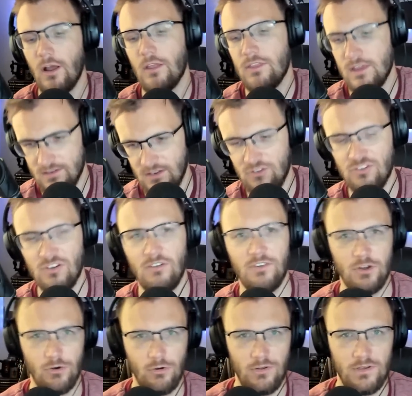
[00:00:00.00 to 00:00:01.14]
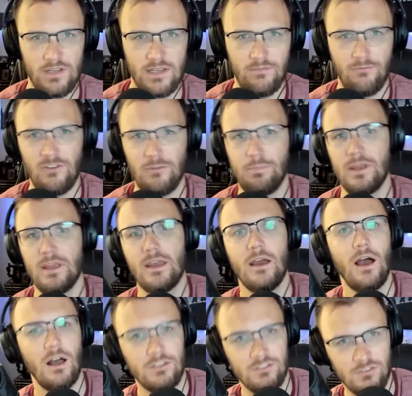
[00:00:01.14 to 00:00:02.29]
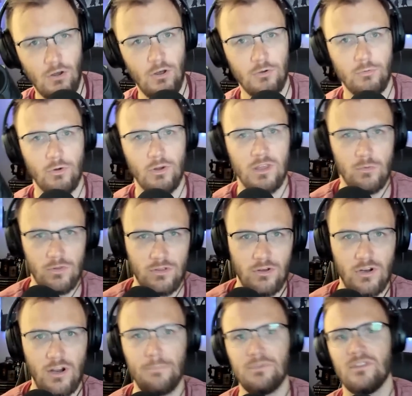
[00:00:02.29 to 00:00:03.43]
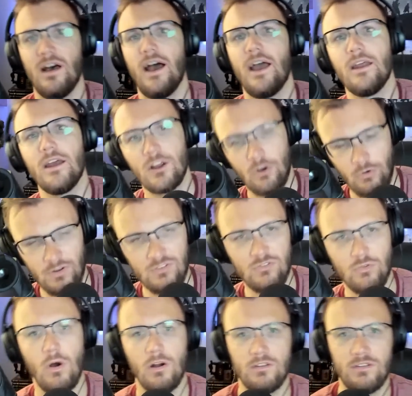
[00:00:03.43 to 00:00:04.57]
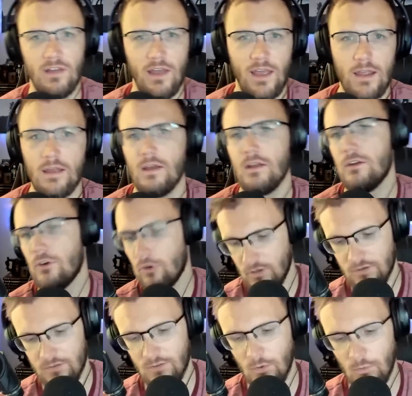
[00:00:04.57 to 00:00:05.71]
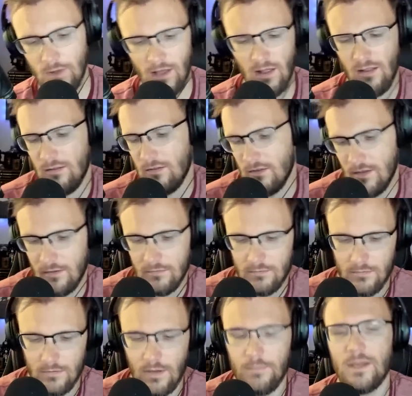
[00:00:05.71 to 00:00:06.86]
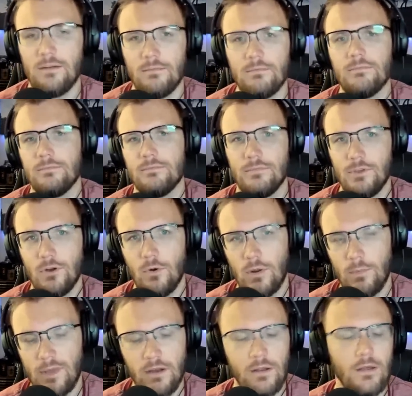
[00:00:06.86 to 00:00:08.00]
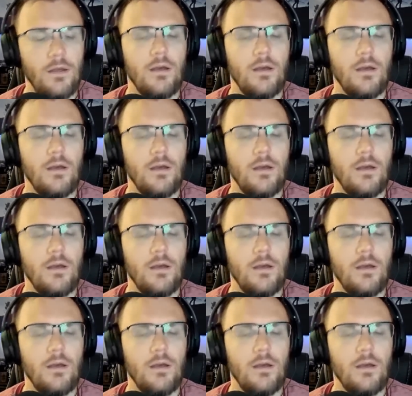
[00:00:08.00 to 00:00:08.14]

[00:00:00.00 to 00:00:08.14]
The addition of a EuroLeague MVP, a solid rookie with good upside, Chris Duarte, Nerlens Noel. Eh, I mean, you know what I mean.